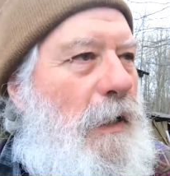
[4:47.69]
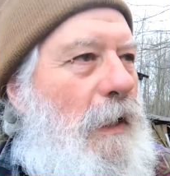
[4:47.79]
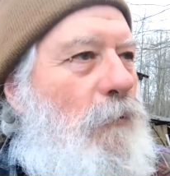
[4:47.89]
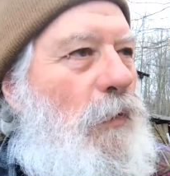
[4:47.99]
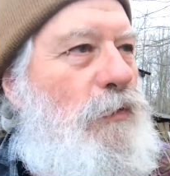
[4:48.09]

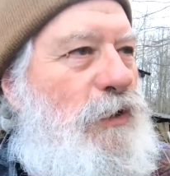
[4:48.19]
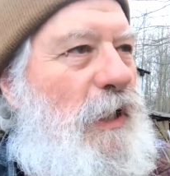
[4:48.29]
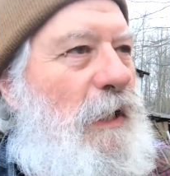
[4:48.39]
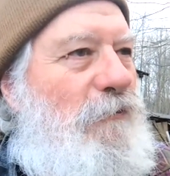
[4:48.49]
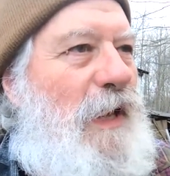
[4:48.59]
And we'll
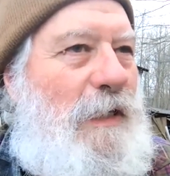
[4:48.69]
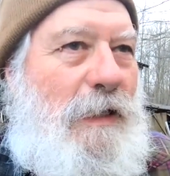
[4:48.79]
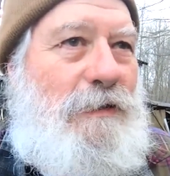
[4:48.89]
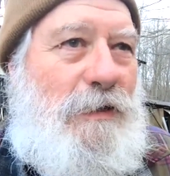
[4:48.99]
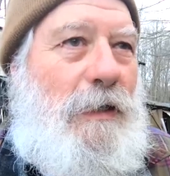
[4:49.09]
see if that
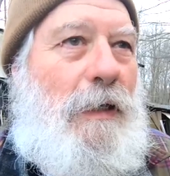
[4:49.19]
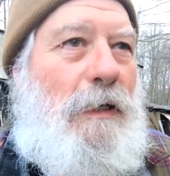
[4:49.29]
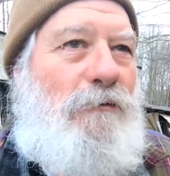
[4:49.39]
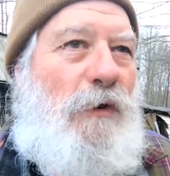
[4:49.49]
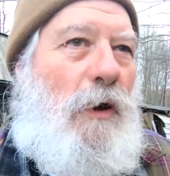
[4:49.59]
doesn't
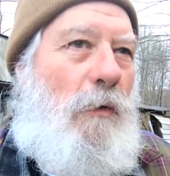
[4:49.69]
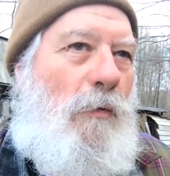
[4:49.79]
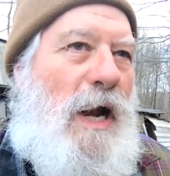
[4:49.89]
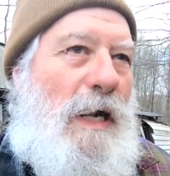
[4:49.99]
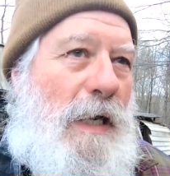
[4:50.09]
fall
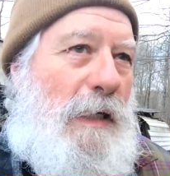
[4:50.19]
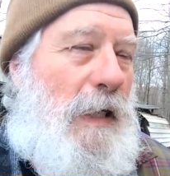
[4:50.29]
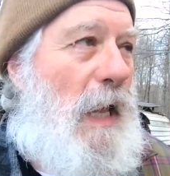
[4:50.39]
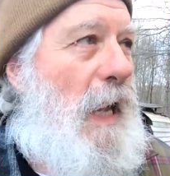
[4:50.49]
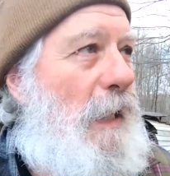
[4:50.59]
right in
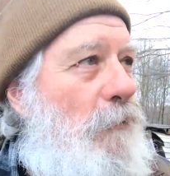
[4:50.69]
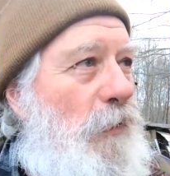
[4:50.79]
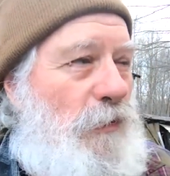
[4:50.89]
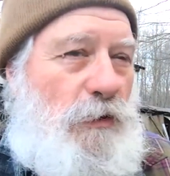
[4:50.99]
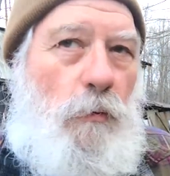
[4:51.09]
line
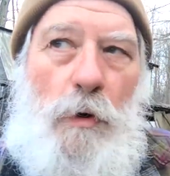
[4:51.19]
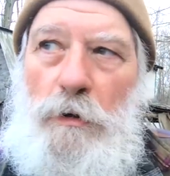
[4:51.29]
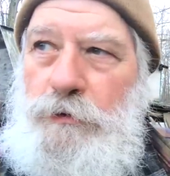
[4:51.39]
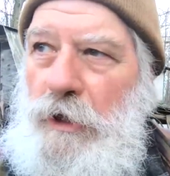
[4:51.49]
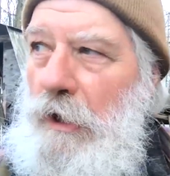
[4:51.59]
with the
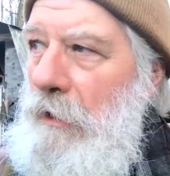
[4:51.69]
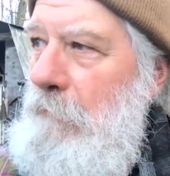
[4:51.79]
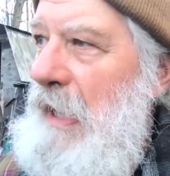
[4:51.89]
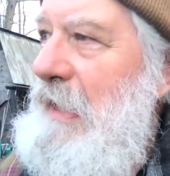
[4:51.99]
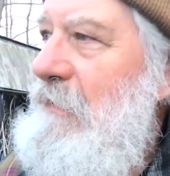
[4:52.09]
squirrel's ear
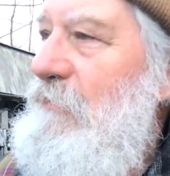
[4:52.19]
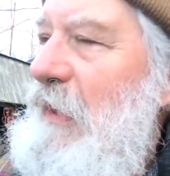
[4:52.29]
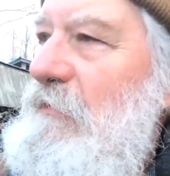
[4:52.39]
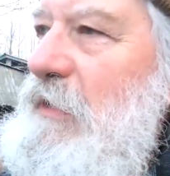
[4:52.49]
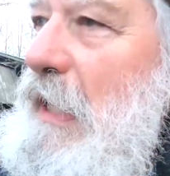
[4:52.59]
and May the
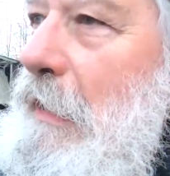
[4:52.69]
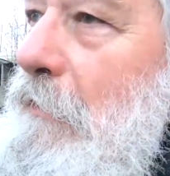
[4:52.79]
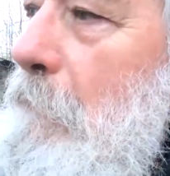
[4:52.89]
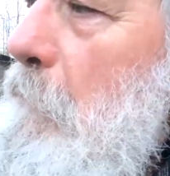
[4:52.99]
15th.